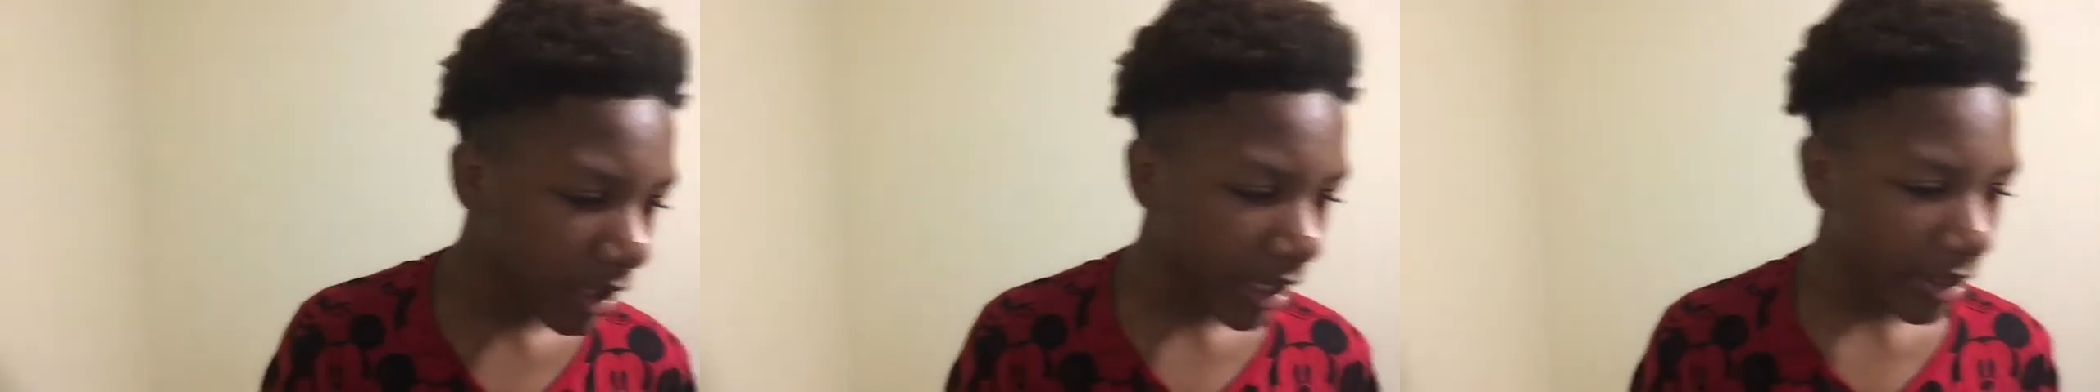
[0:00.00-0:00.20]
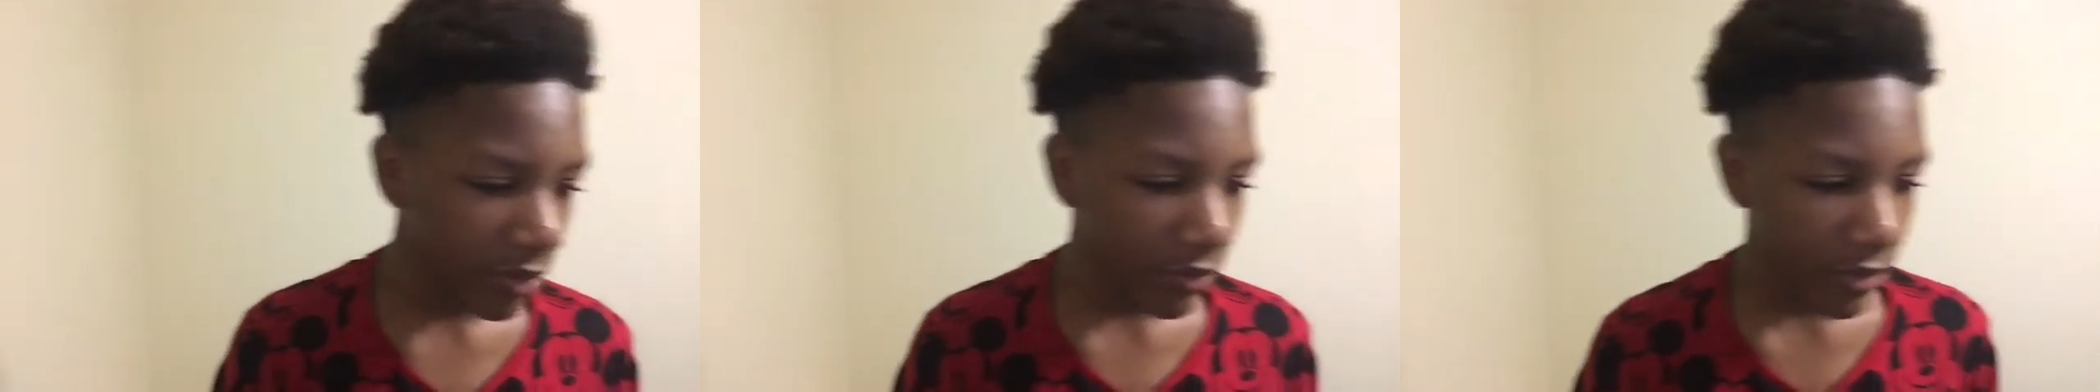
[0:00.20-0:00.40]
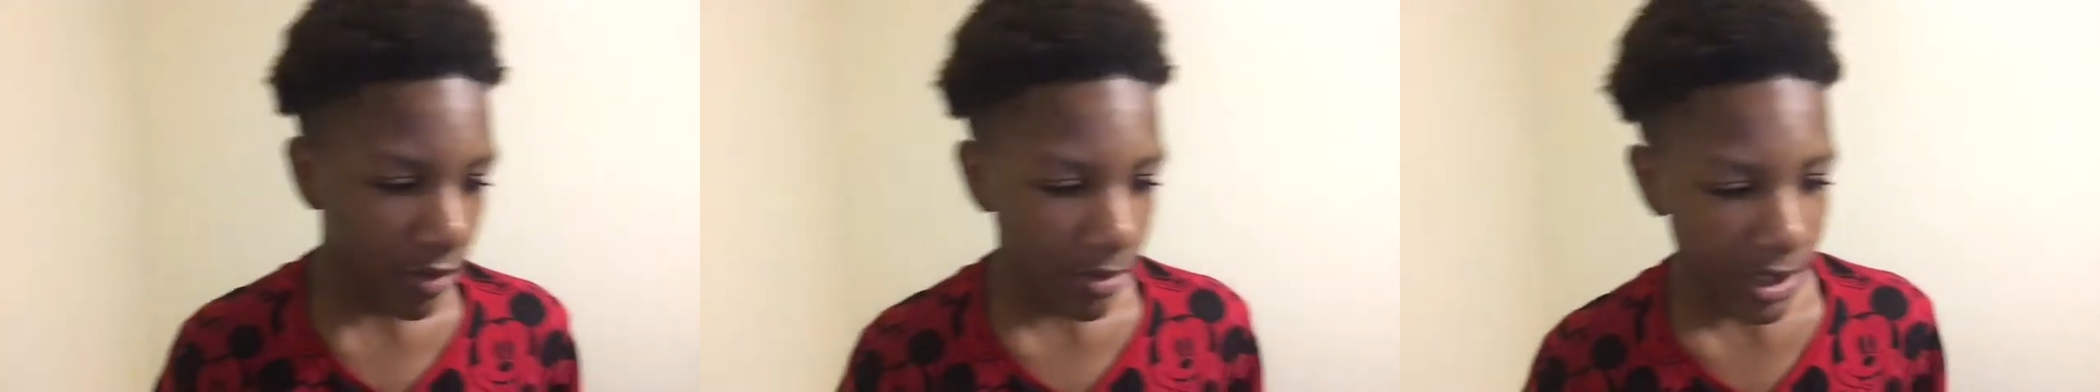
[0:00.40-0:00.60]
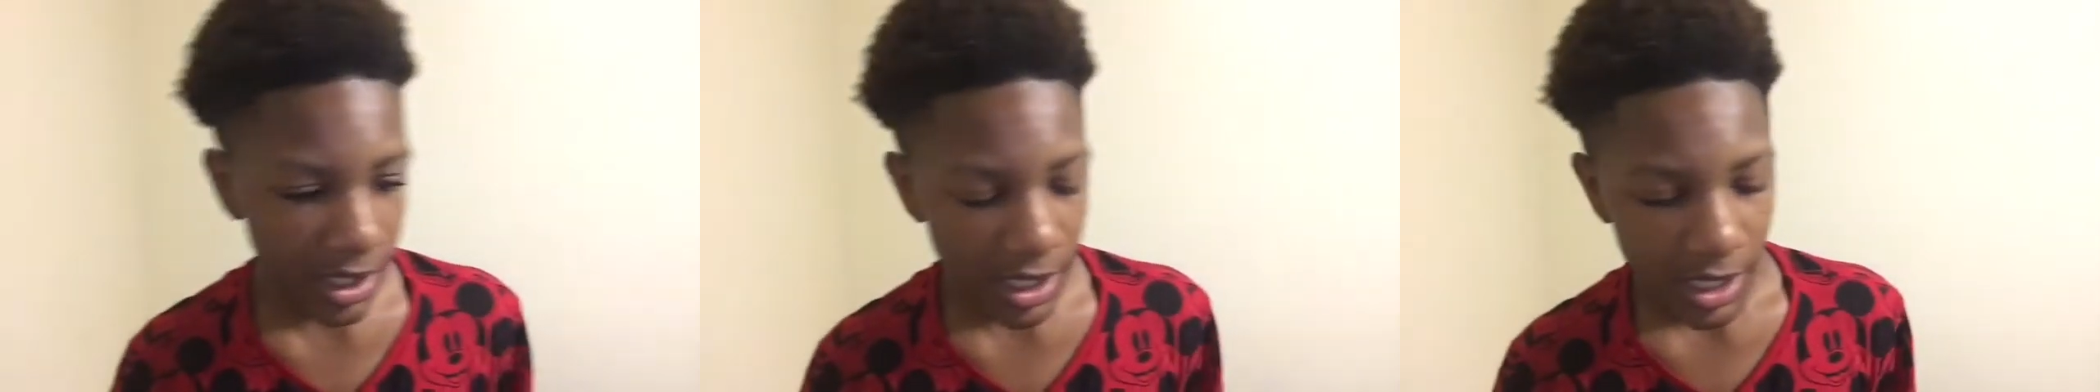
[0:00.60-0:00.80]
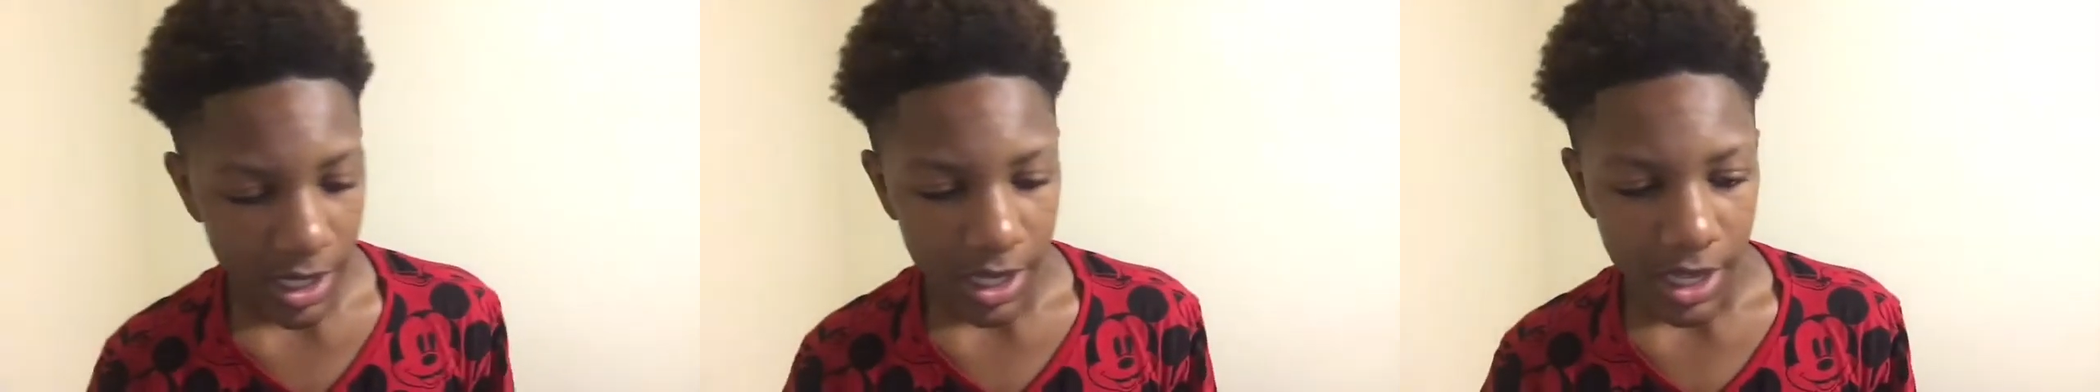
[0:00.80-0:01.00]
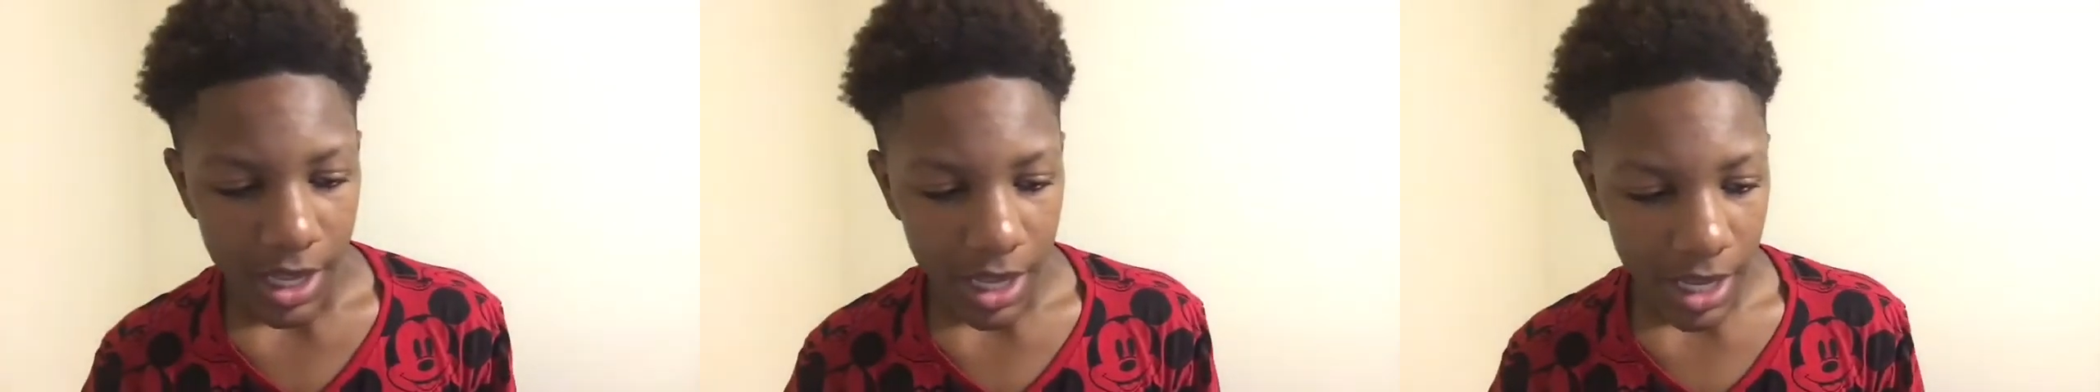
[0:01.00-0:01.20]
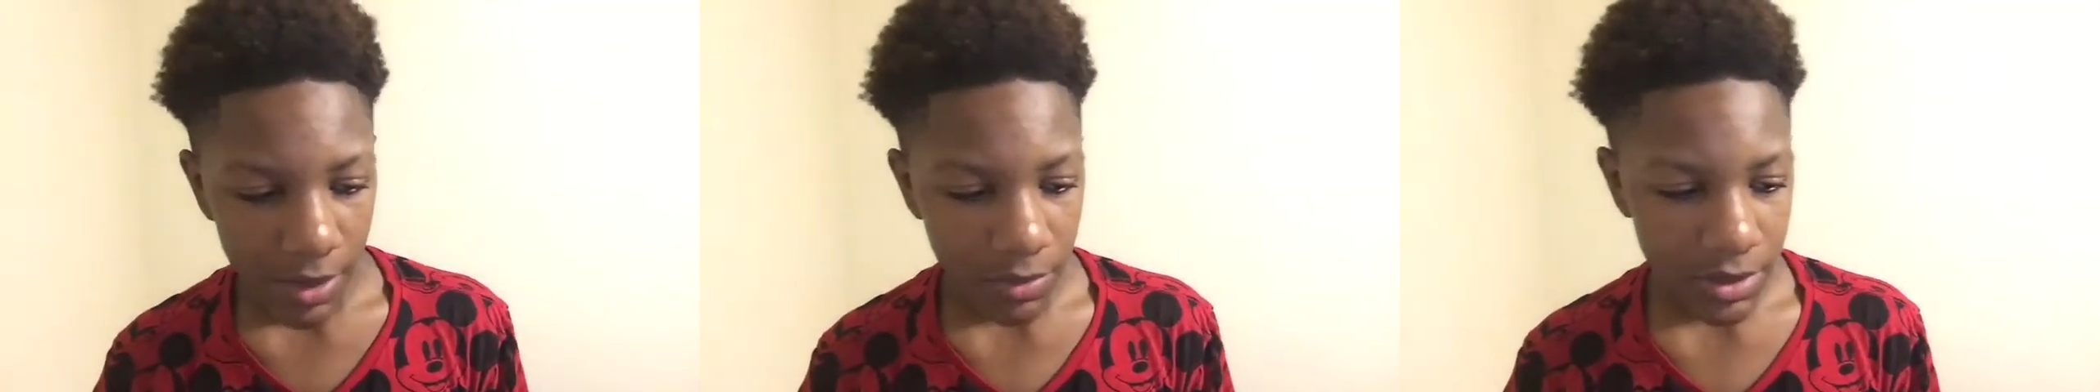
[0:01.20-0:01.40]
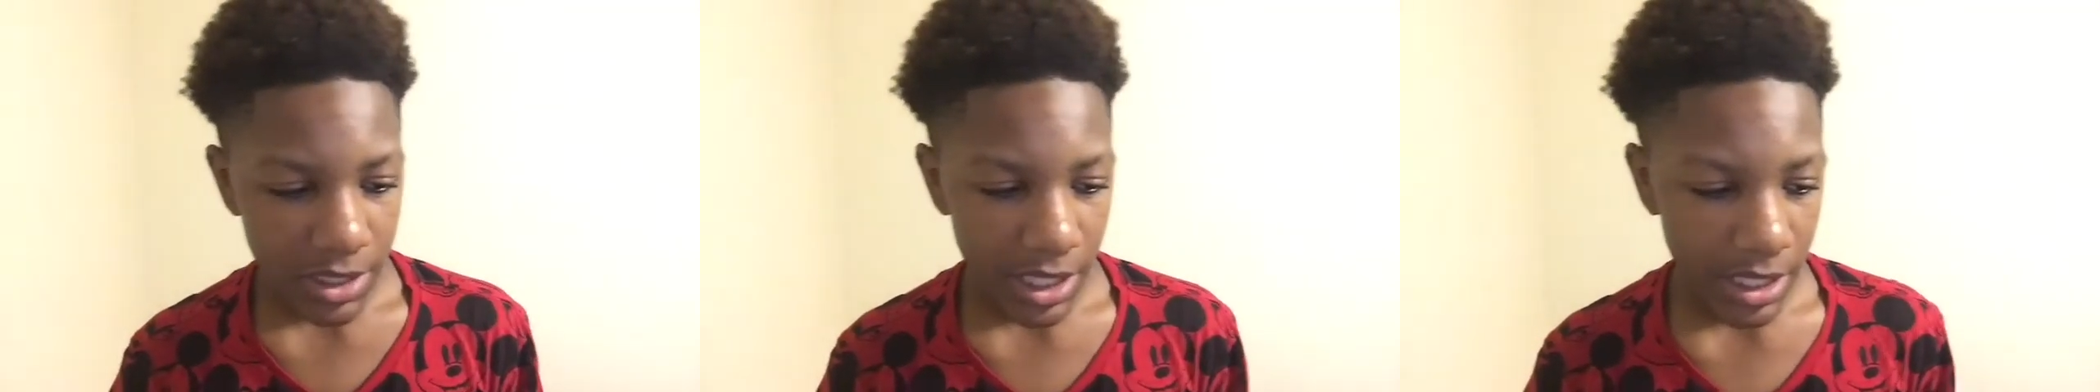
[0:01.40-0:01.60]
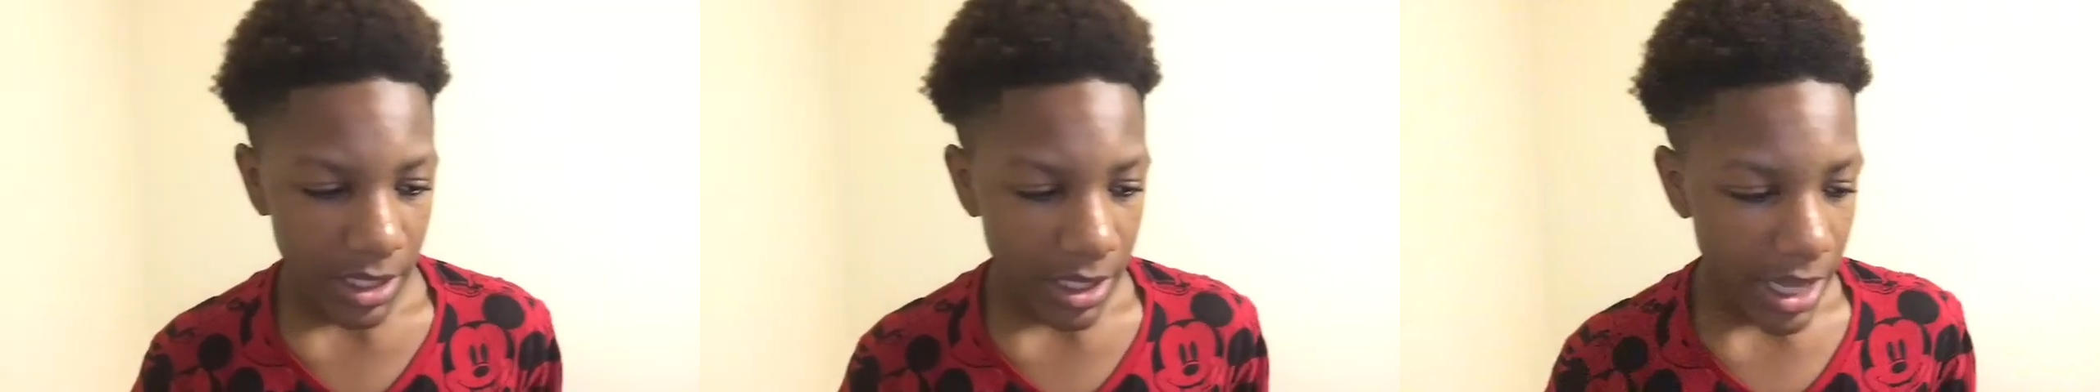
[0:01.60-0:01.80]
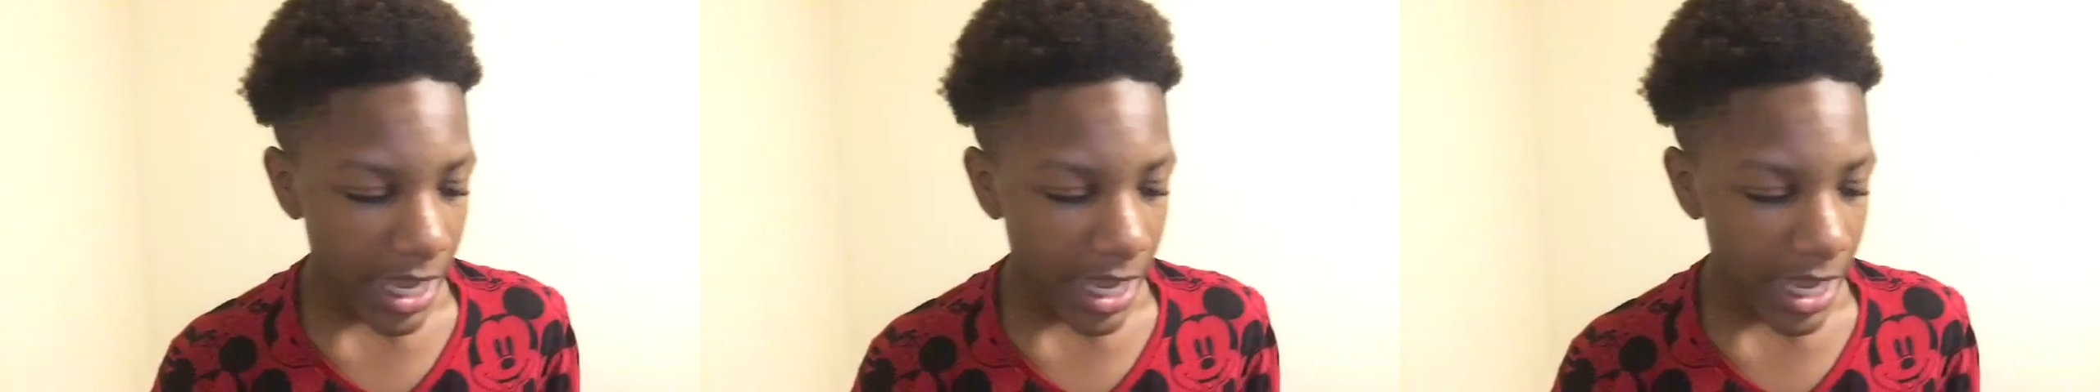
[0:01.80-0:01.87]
Like you feel me? I was like,